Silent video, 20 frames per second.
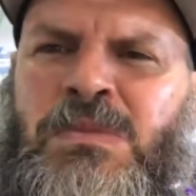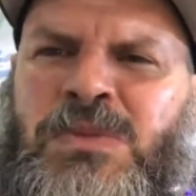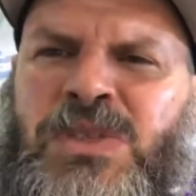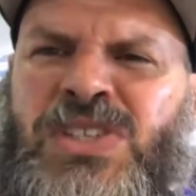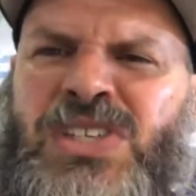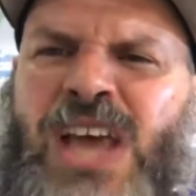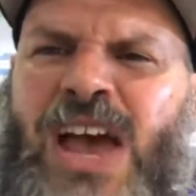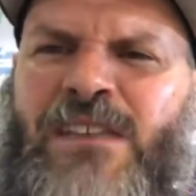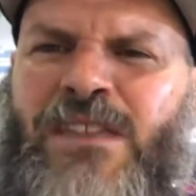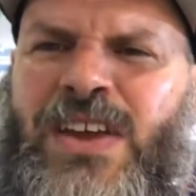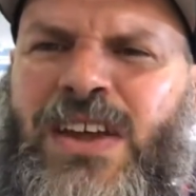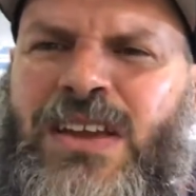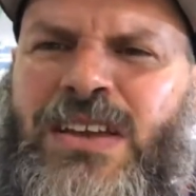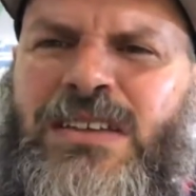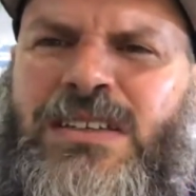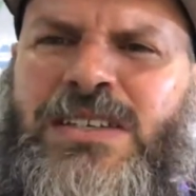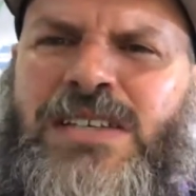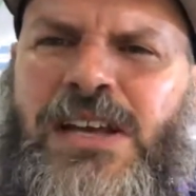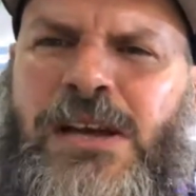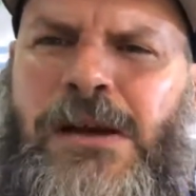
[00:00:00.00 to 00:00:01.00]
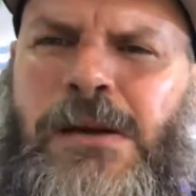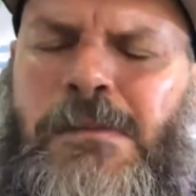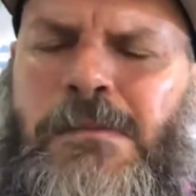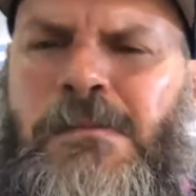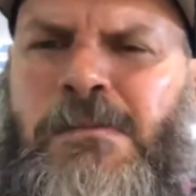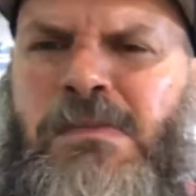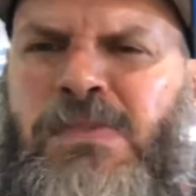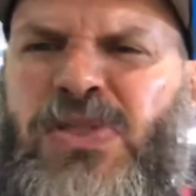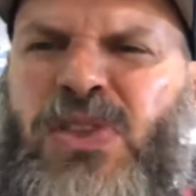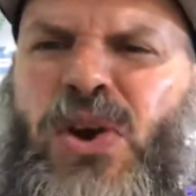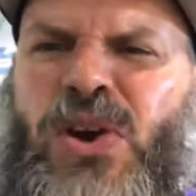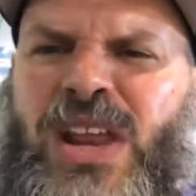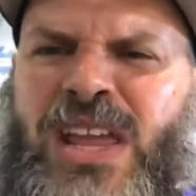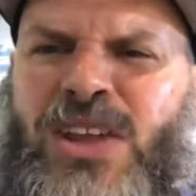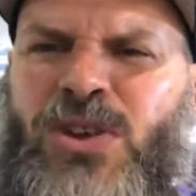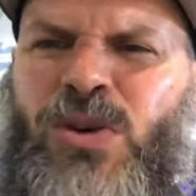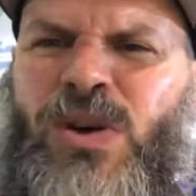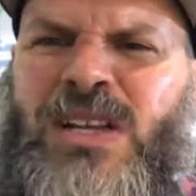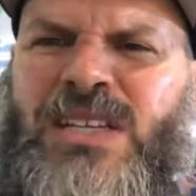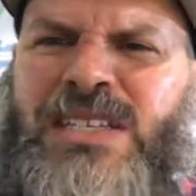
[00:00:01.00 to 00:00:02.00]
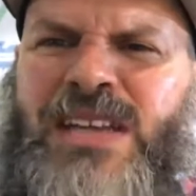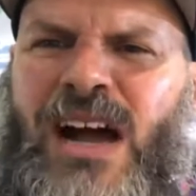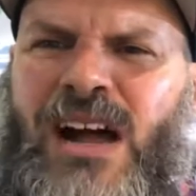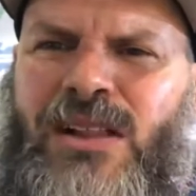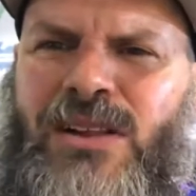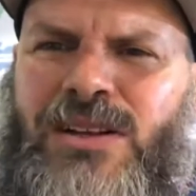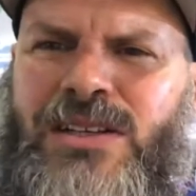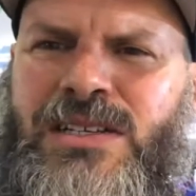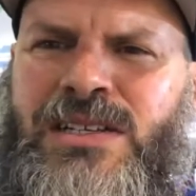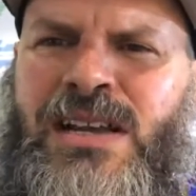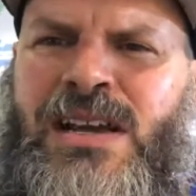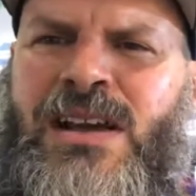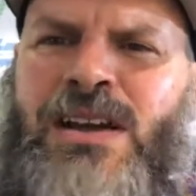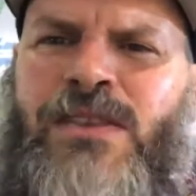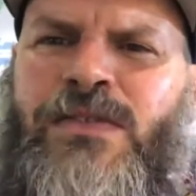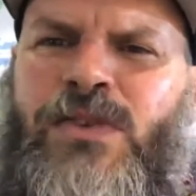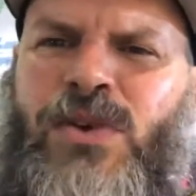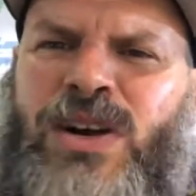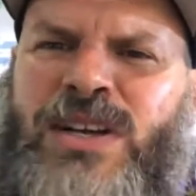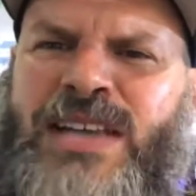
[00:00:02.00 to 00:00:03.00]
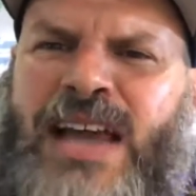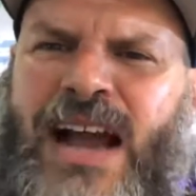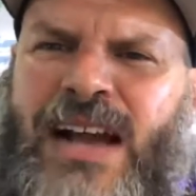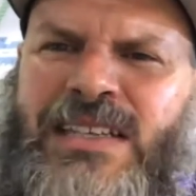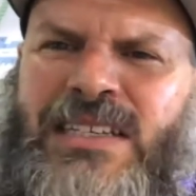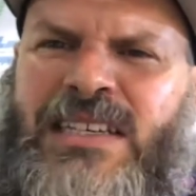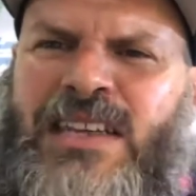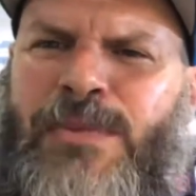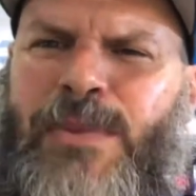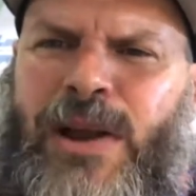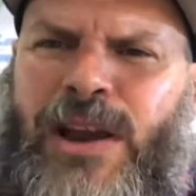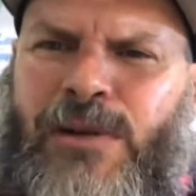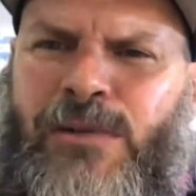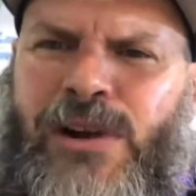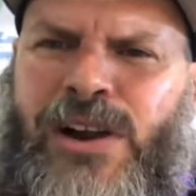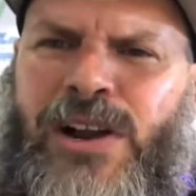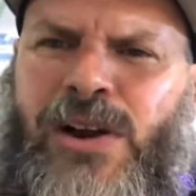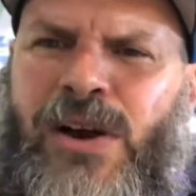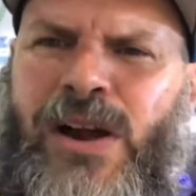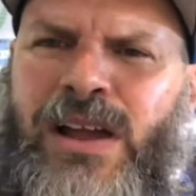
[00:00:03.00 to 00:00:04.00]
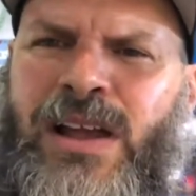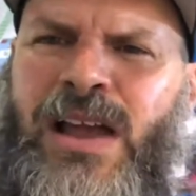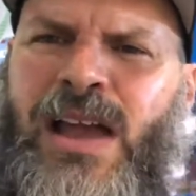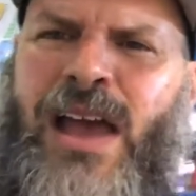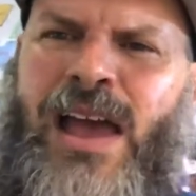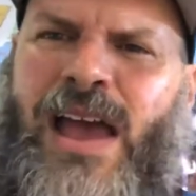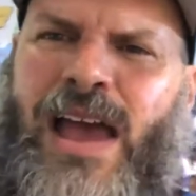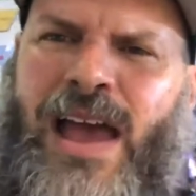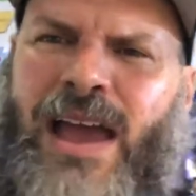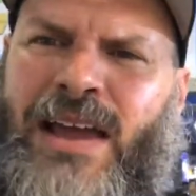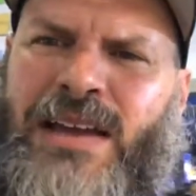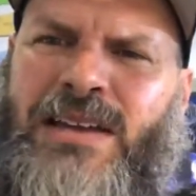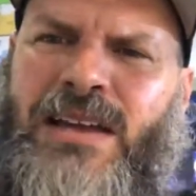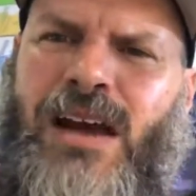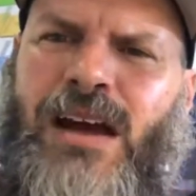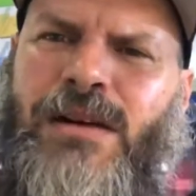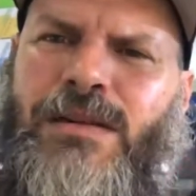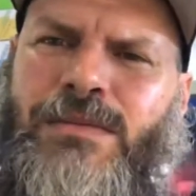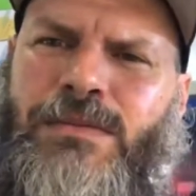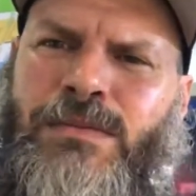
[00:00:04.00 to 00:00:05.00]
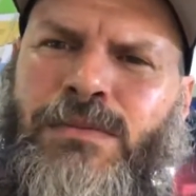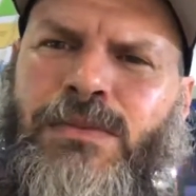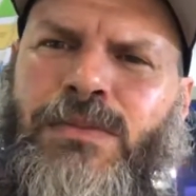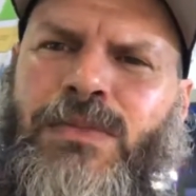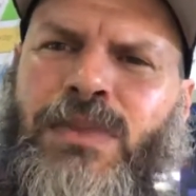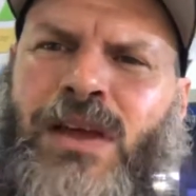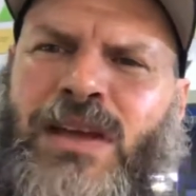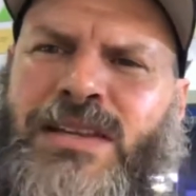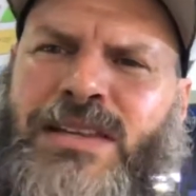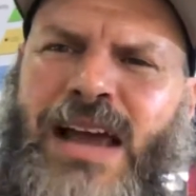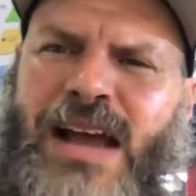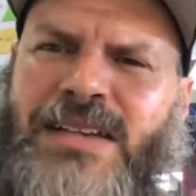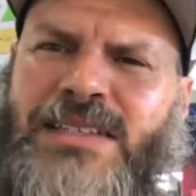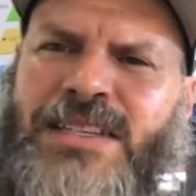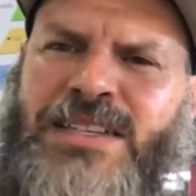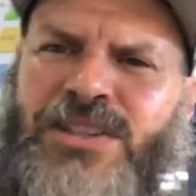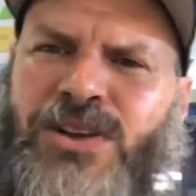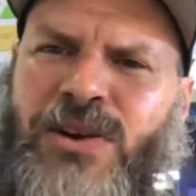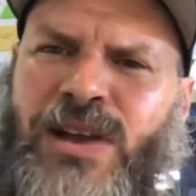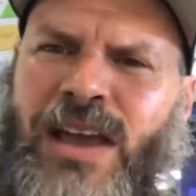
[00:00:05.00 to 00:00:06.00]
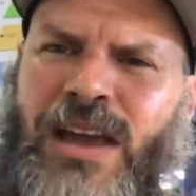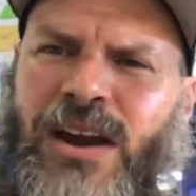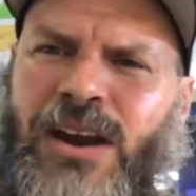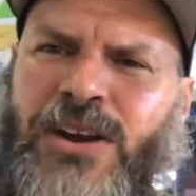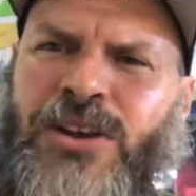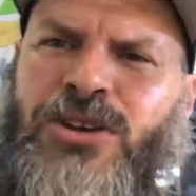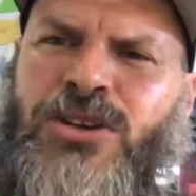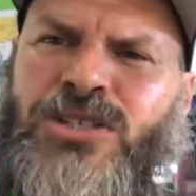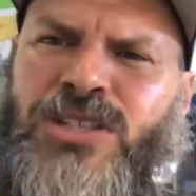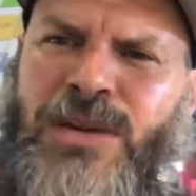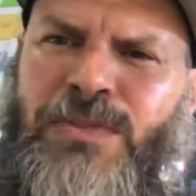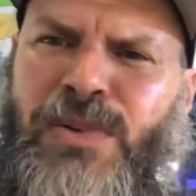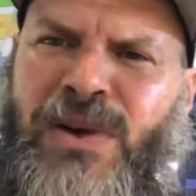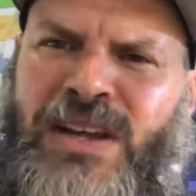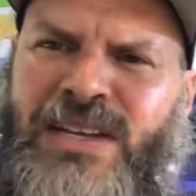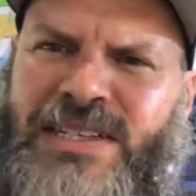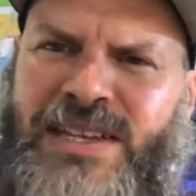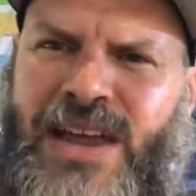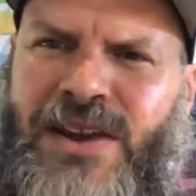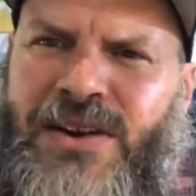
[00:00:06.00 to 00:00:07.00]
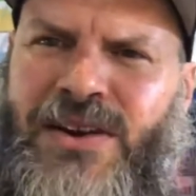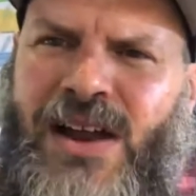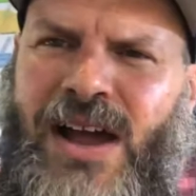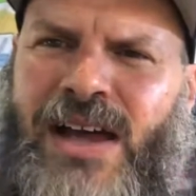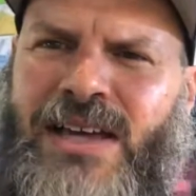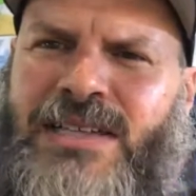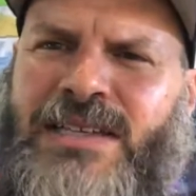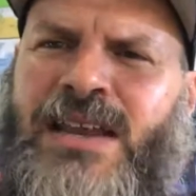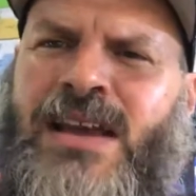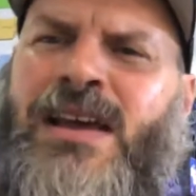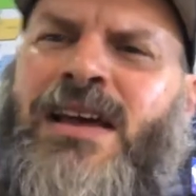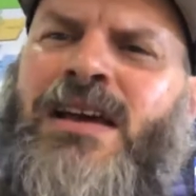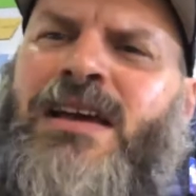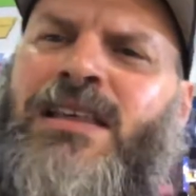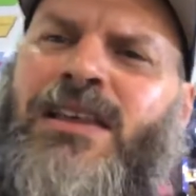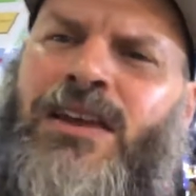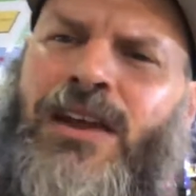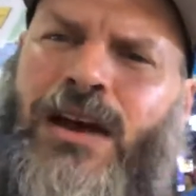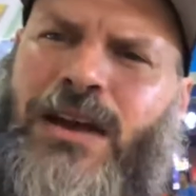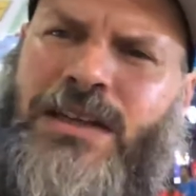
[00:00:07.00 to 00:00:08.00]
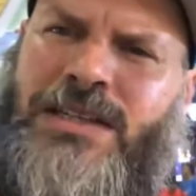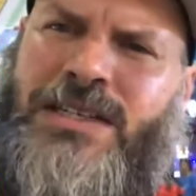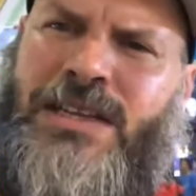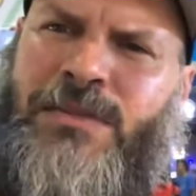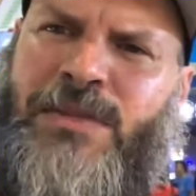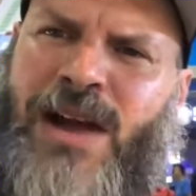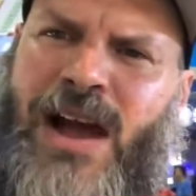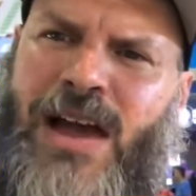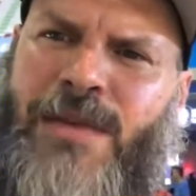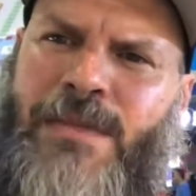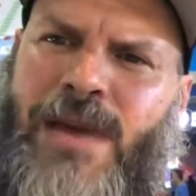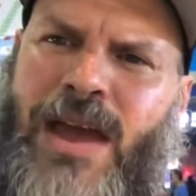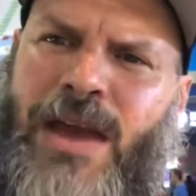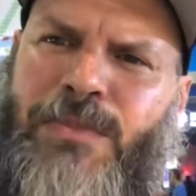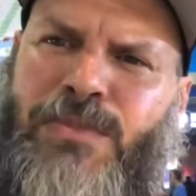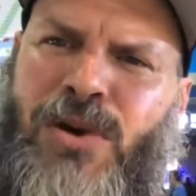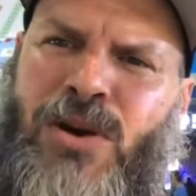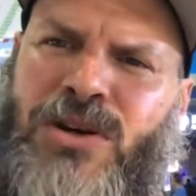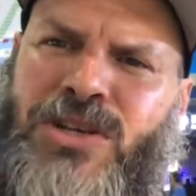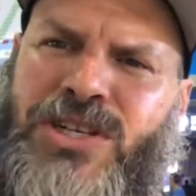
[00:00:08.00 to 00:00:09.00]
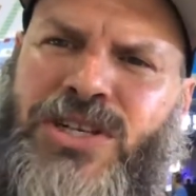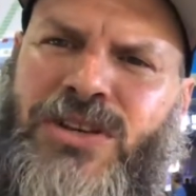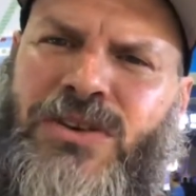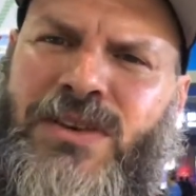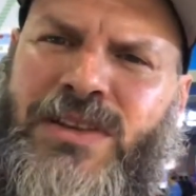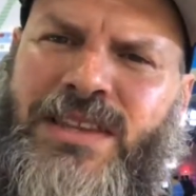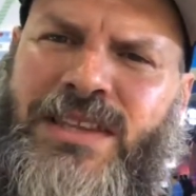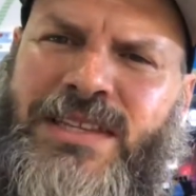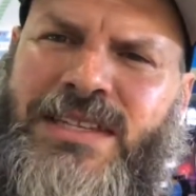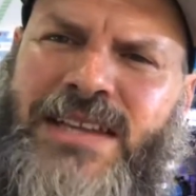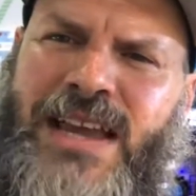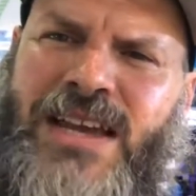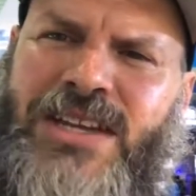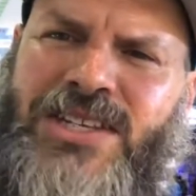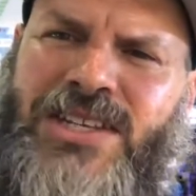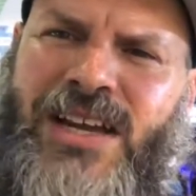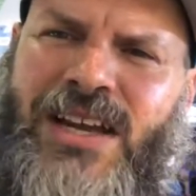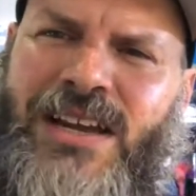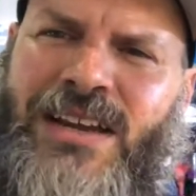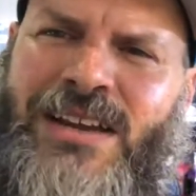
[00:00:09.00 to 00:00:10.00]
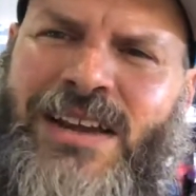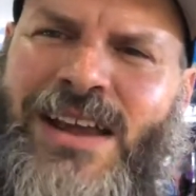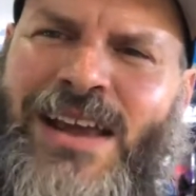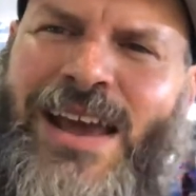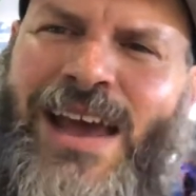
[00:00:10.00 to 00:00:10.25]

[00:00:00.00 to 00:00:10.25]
$7 to $30 for a taxi, depending where you're going. And the taxis you'll get are usually pretty standardized. Some guy may approach you at the station